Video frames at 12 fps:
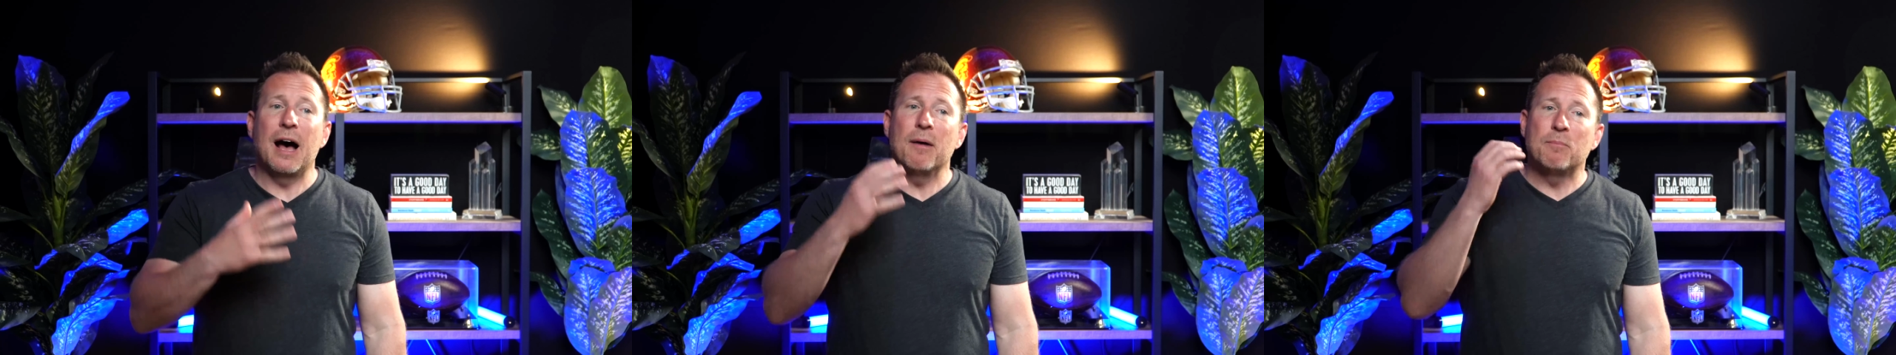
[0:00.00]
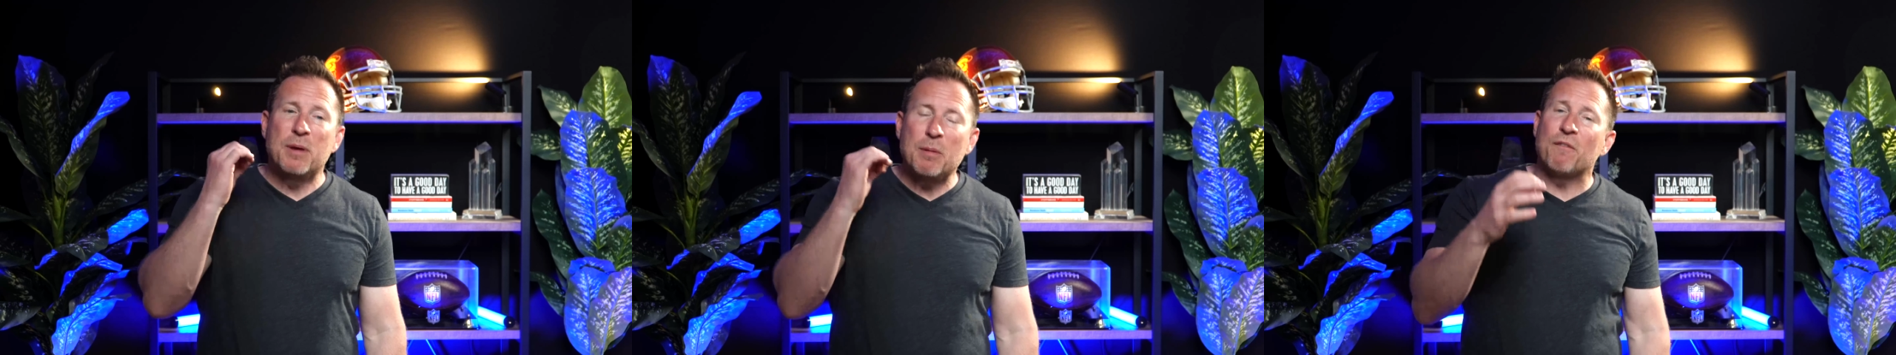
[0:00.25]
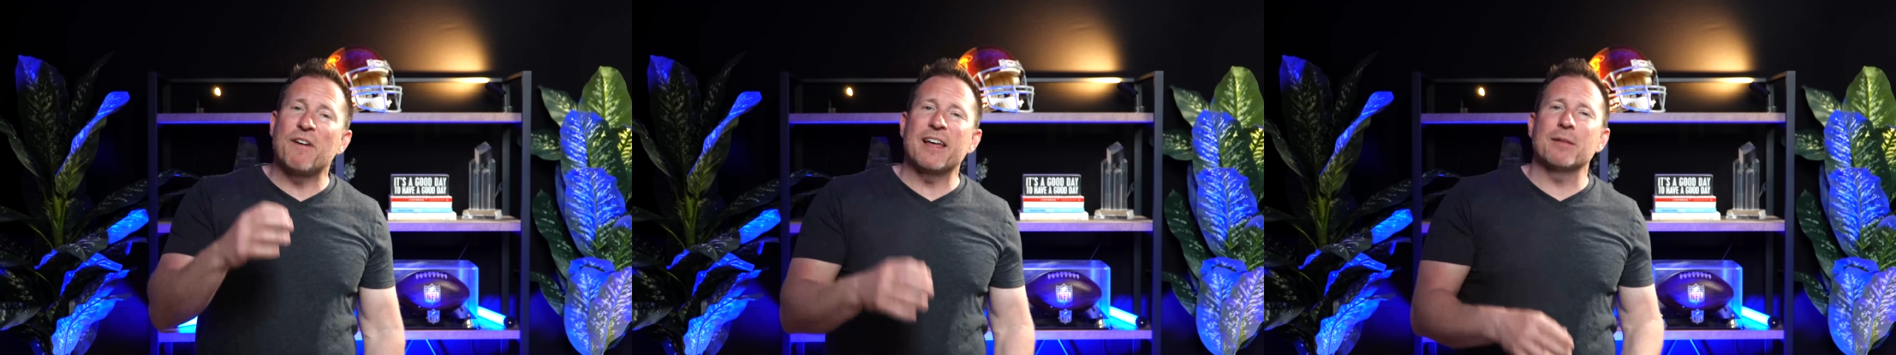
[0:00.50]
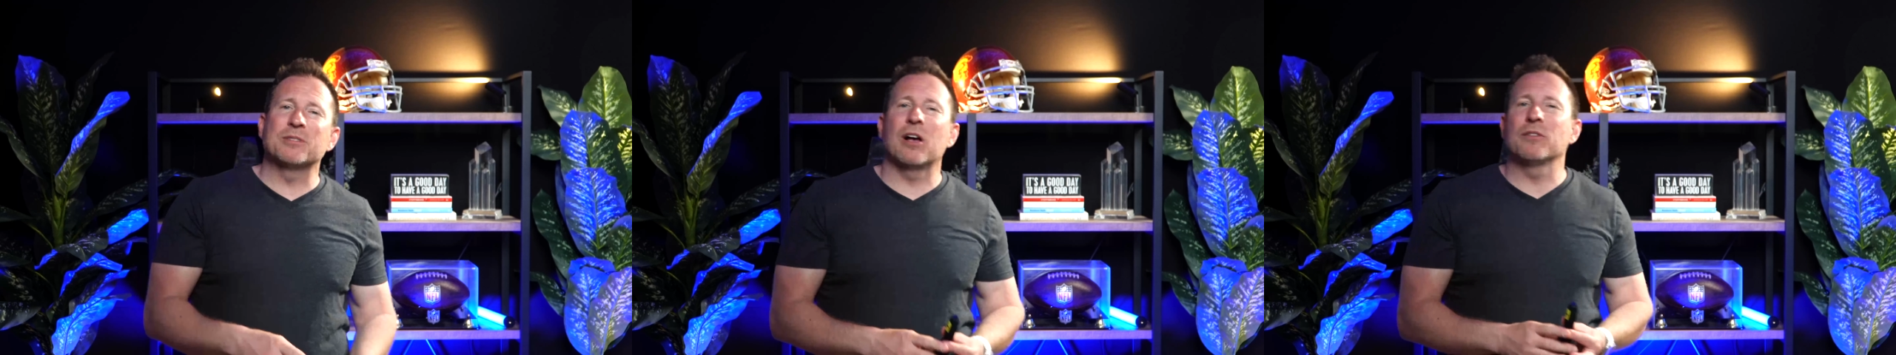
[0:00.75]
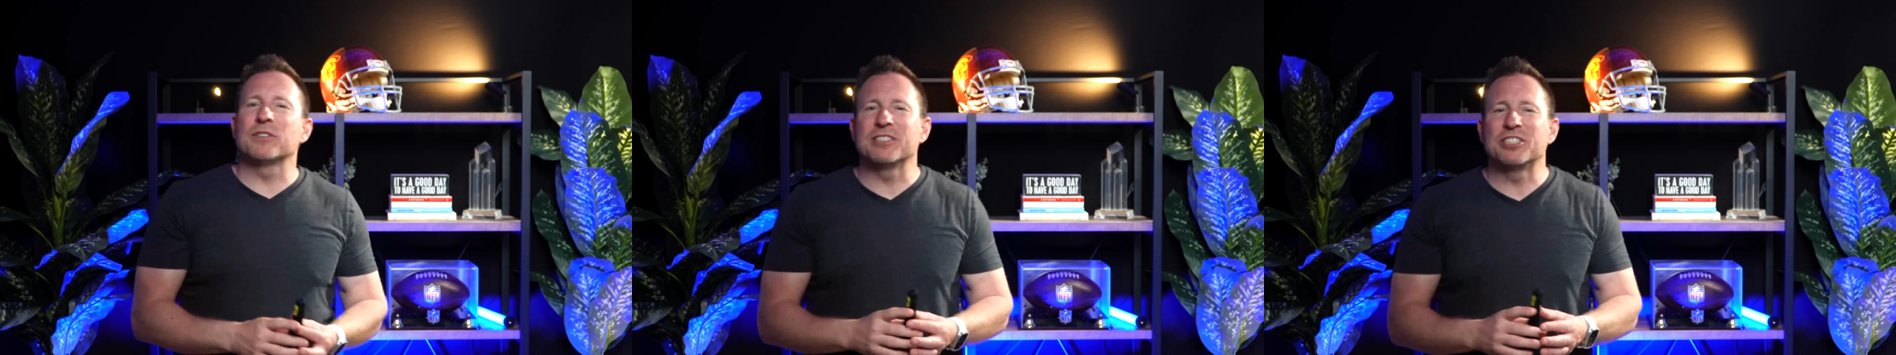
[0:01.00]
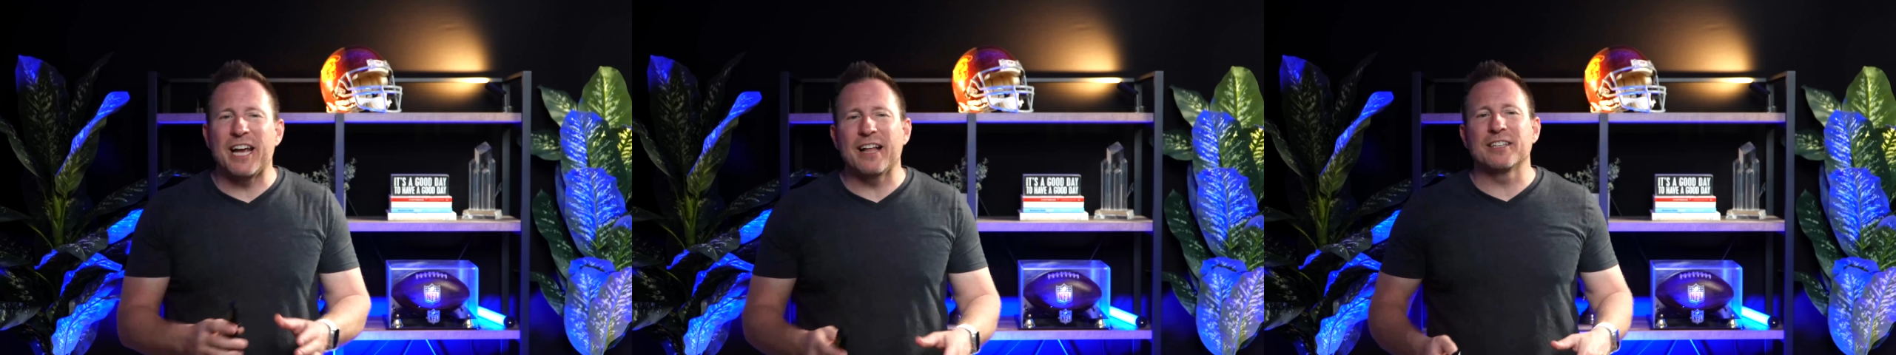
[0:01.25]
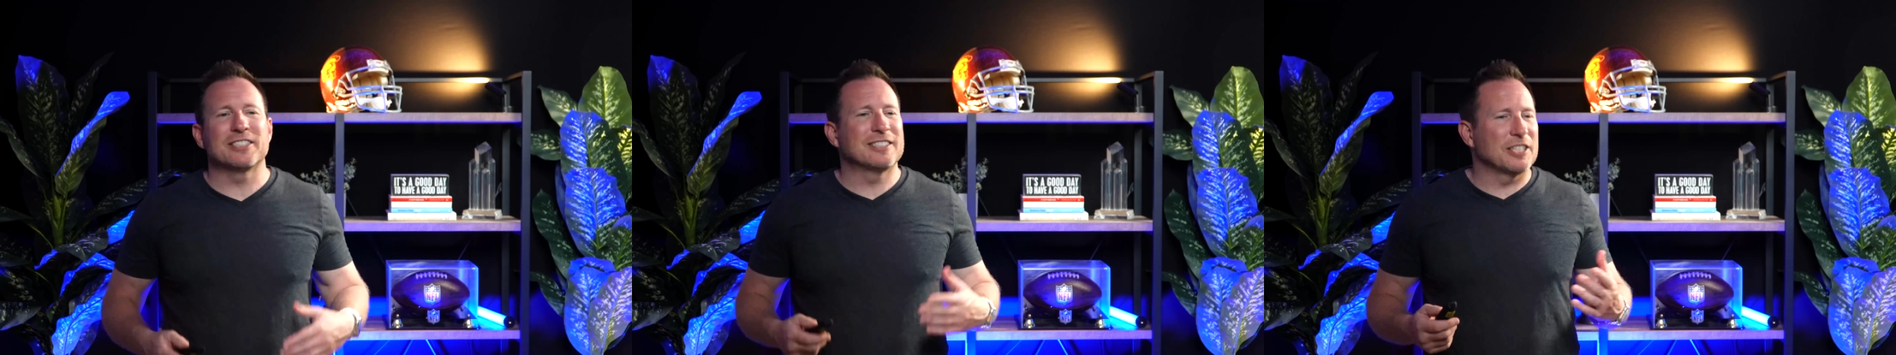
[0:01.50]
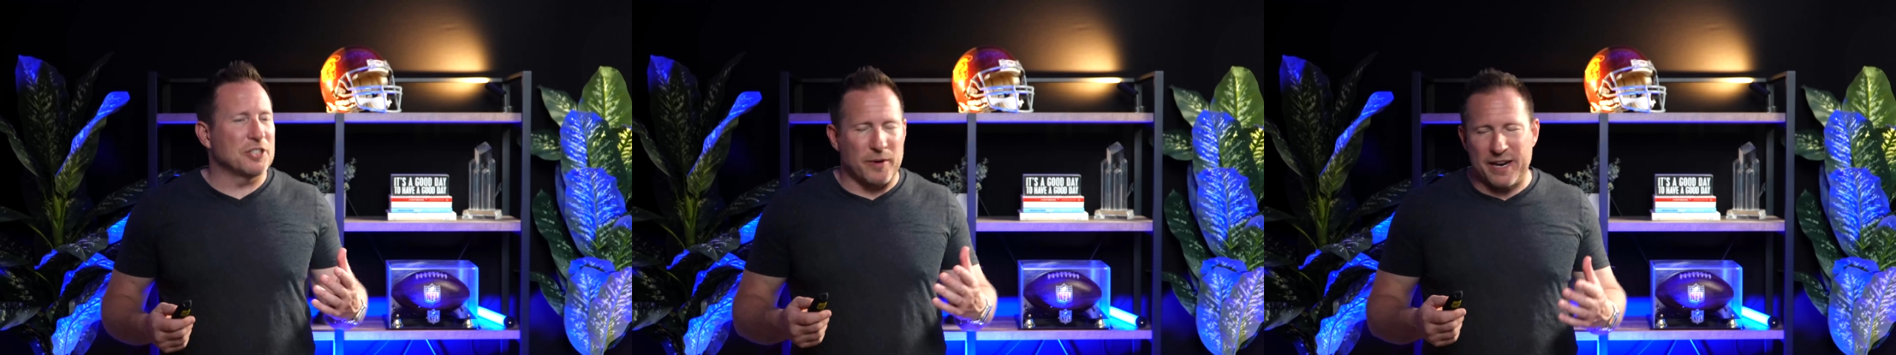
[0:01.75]
People find themselves in challenging
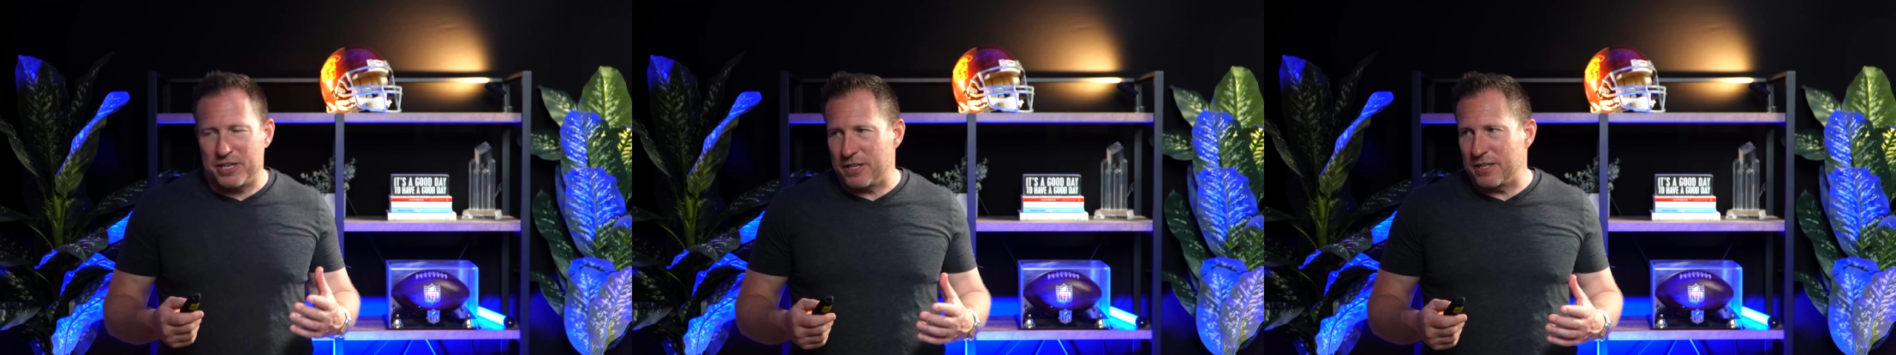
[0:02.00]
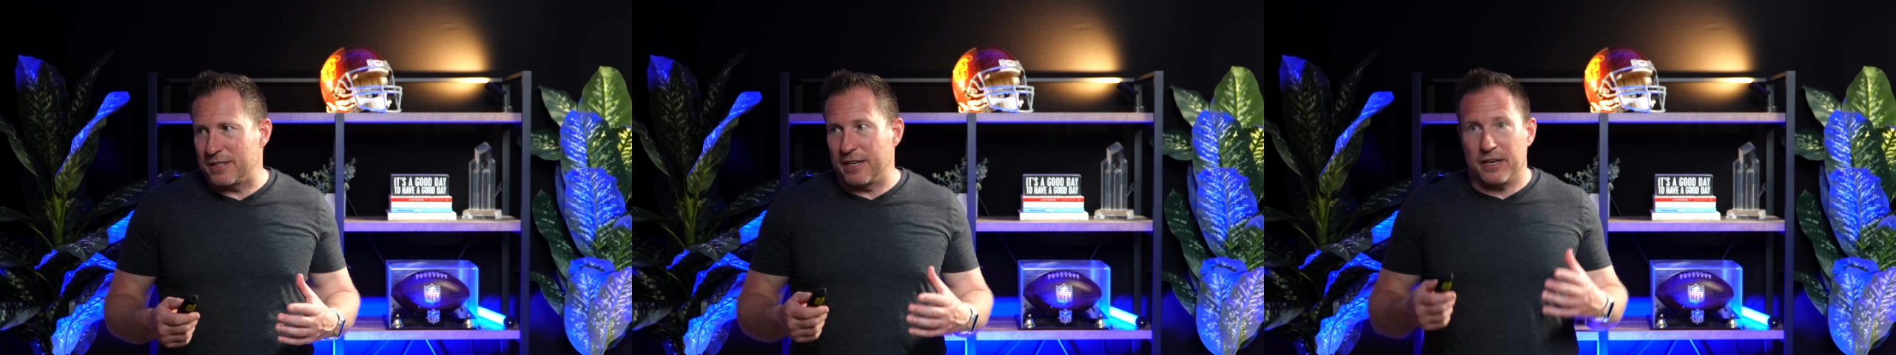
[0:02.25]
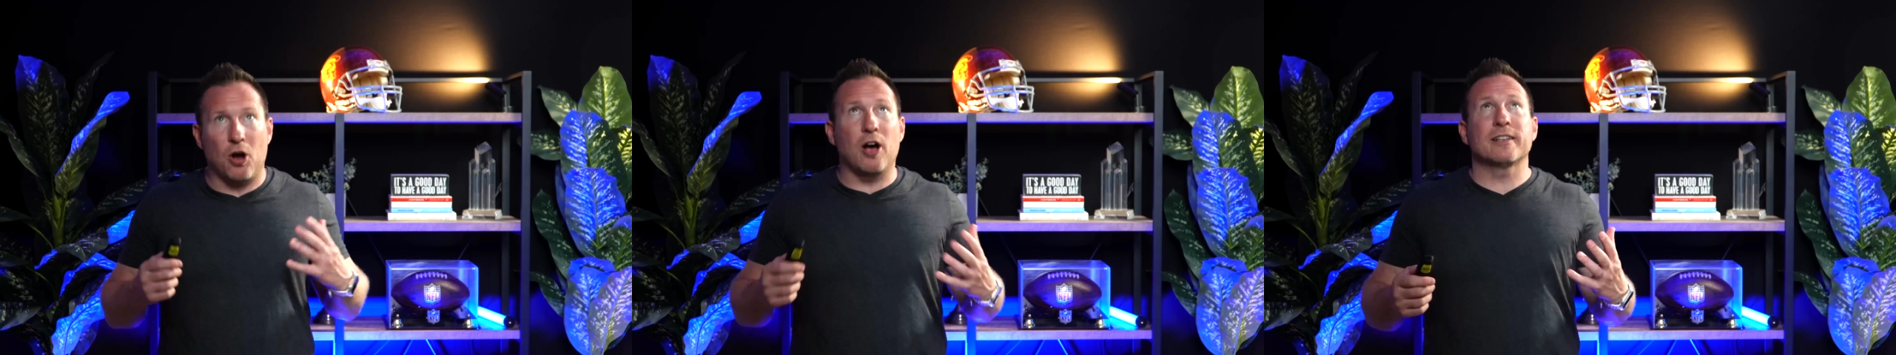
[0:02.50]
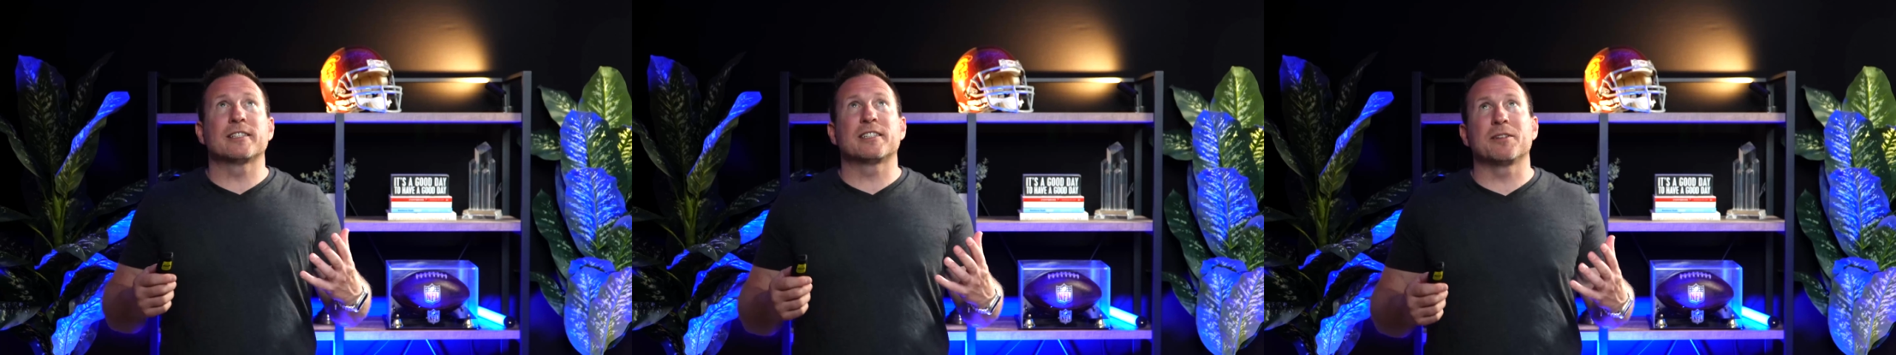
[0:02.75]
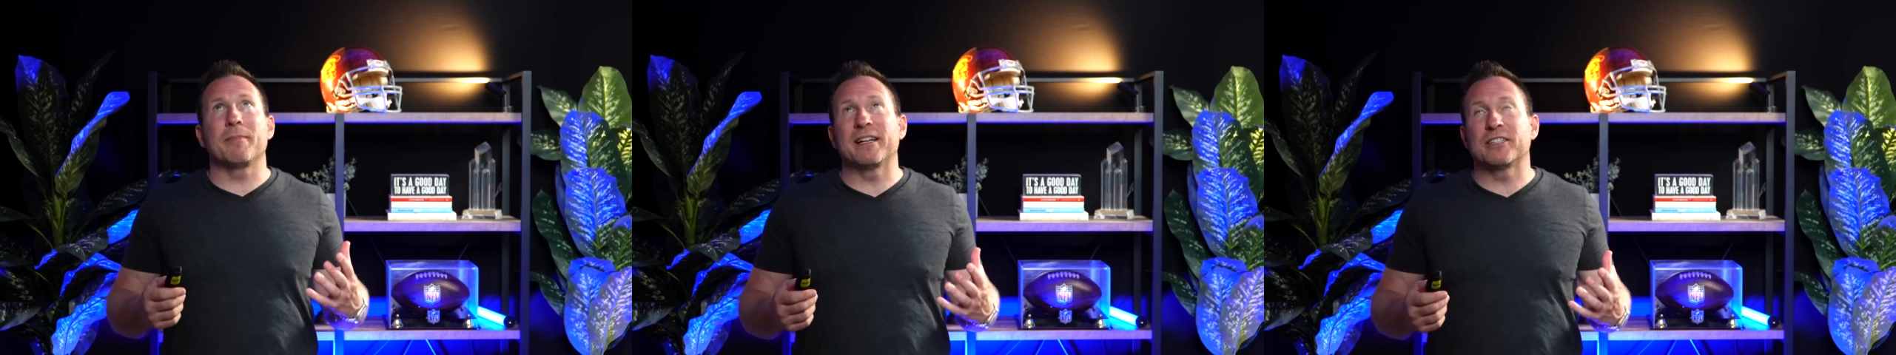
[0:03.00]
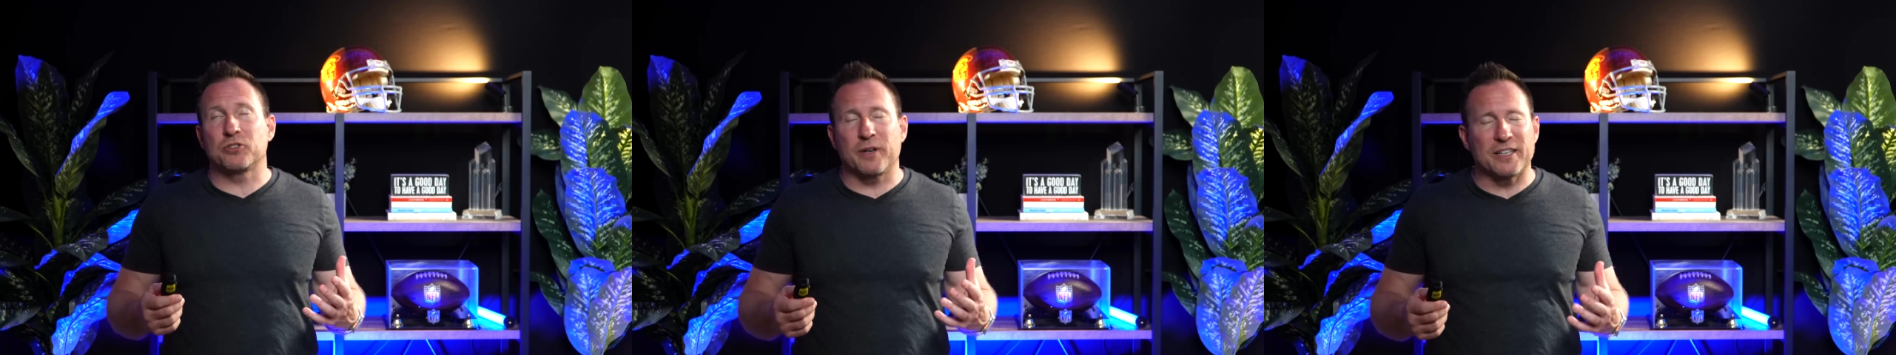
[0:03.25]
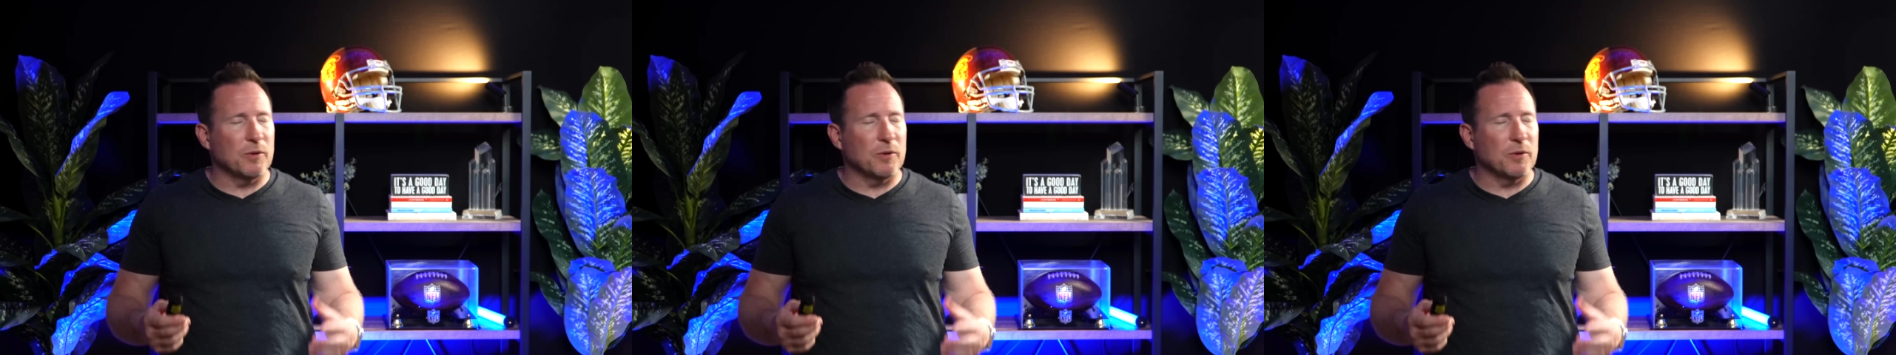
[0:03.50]
situations, and it causes us immense stress.